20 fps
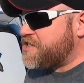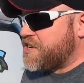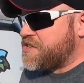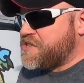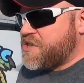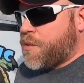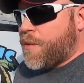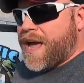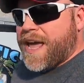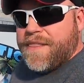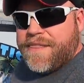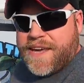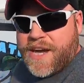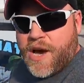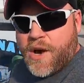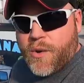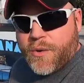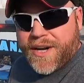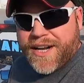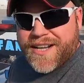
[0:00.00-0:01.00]
it's just the way
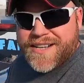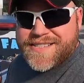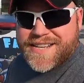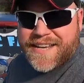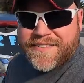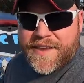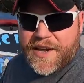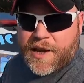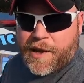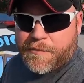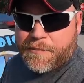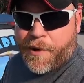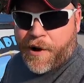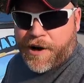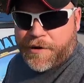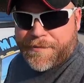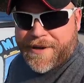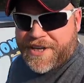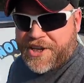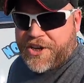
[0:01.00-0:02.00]
the Onan's in the
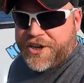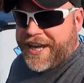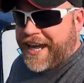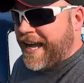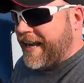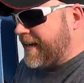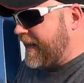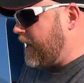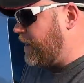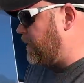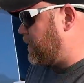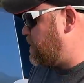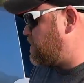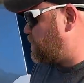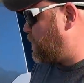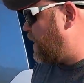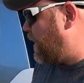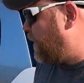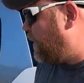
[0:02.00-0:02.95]
compartment and you can't hear it as